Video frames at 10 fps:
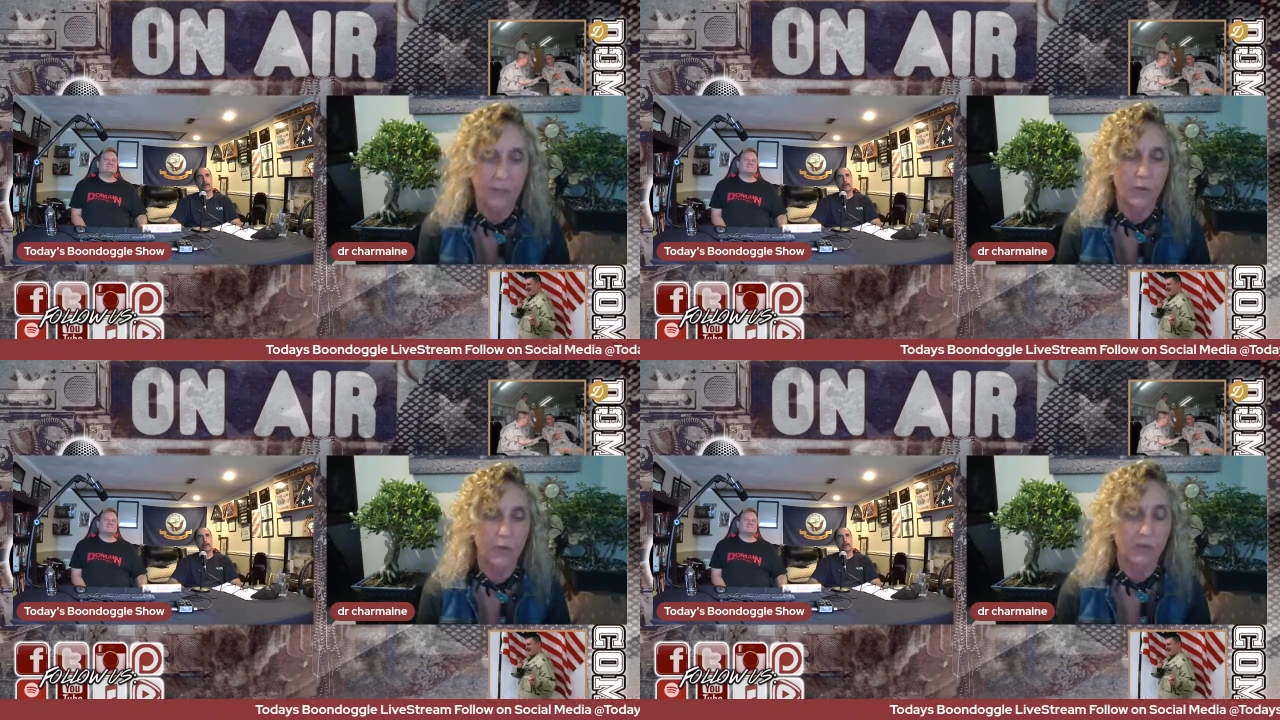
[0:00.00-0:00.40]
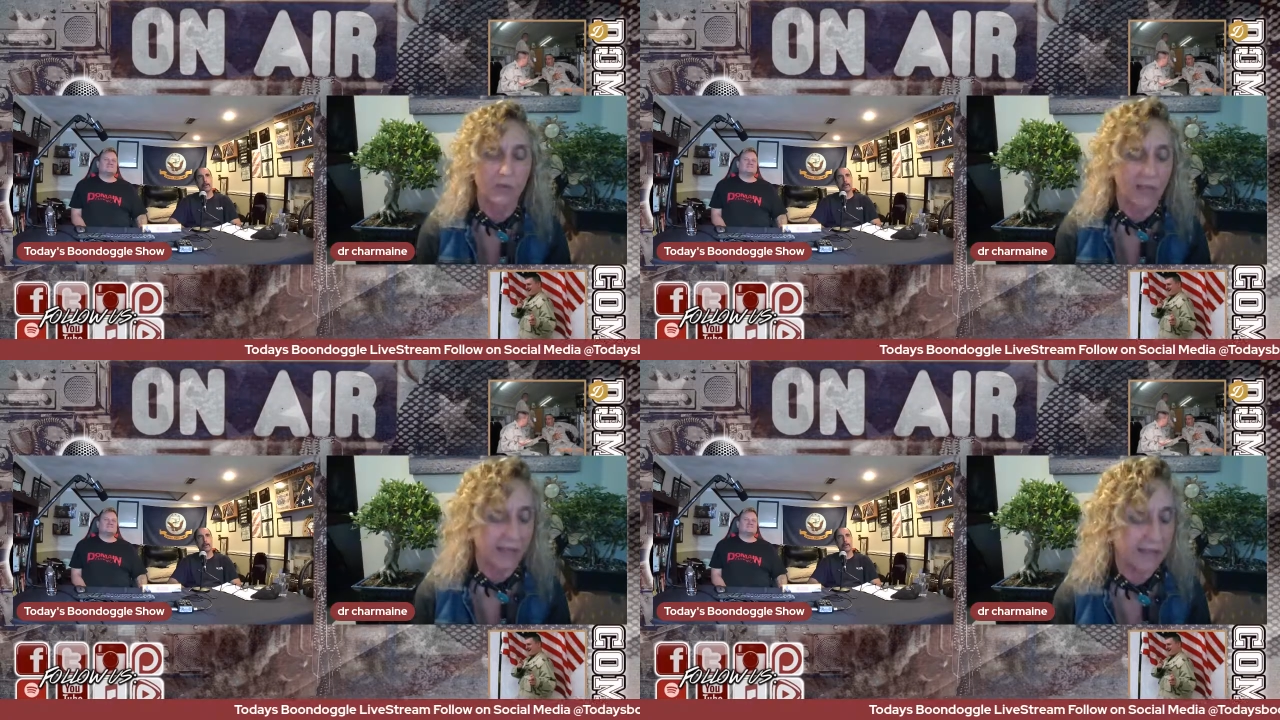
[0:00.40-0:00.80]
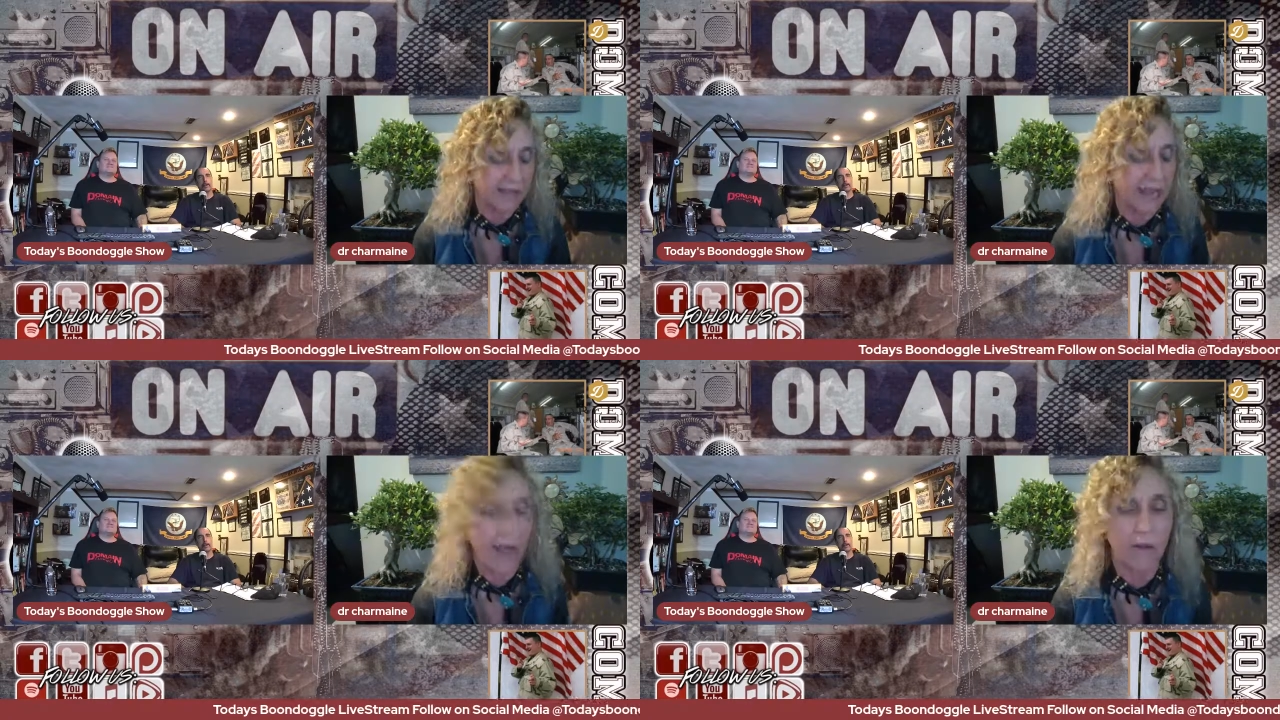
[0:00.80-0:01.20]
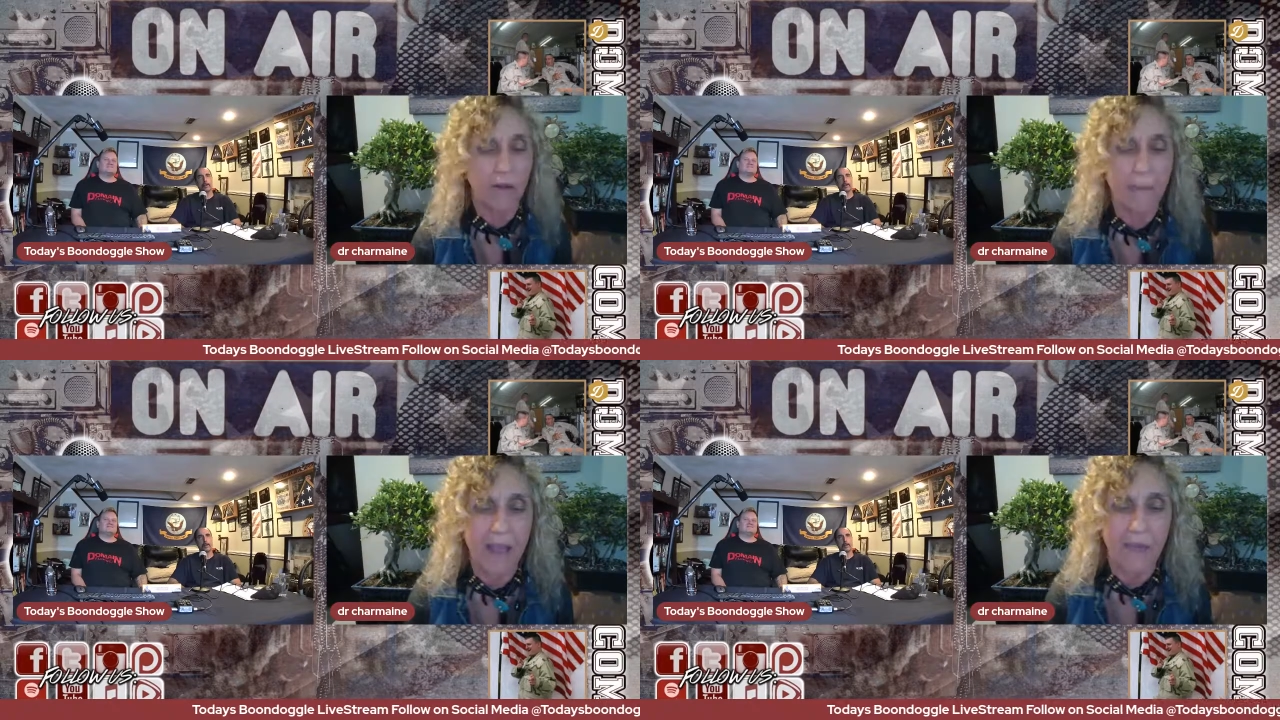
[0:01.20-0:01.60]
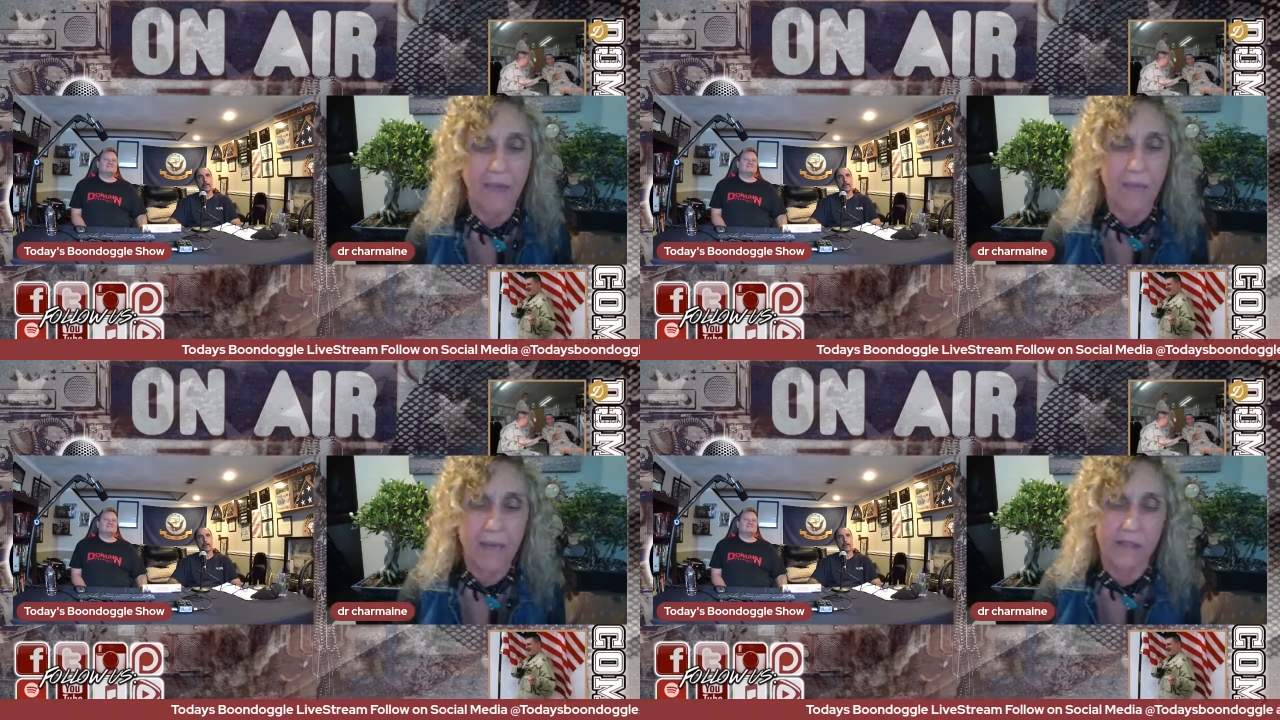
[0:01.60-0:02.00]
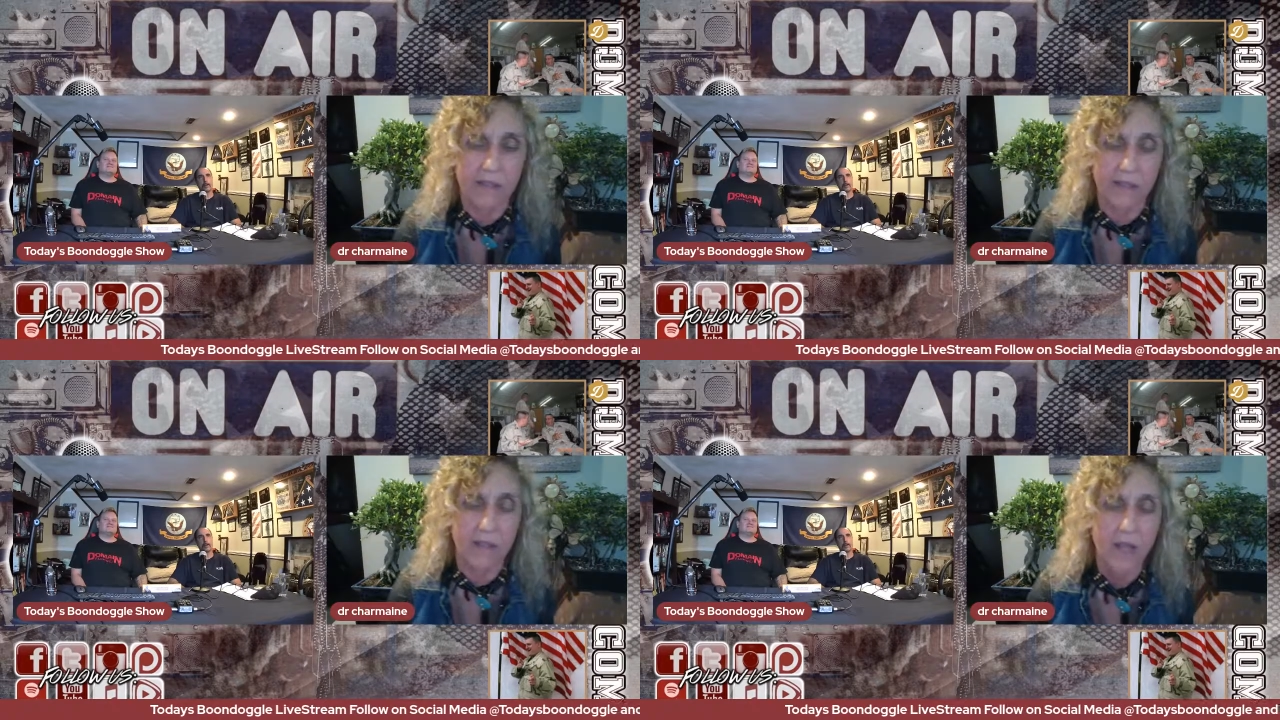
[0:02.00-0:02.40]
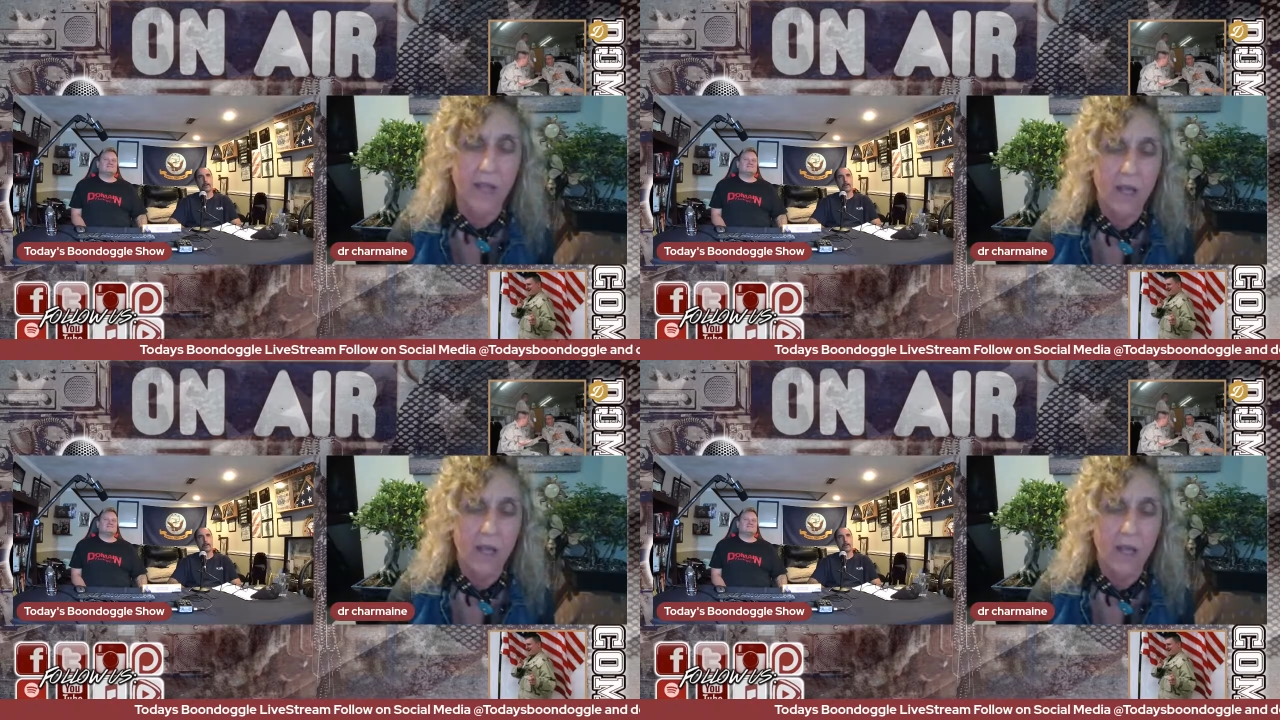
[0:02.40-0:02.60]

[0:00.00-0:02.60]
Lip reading: you will realize that allopathic medicine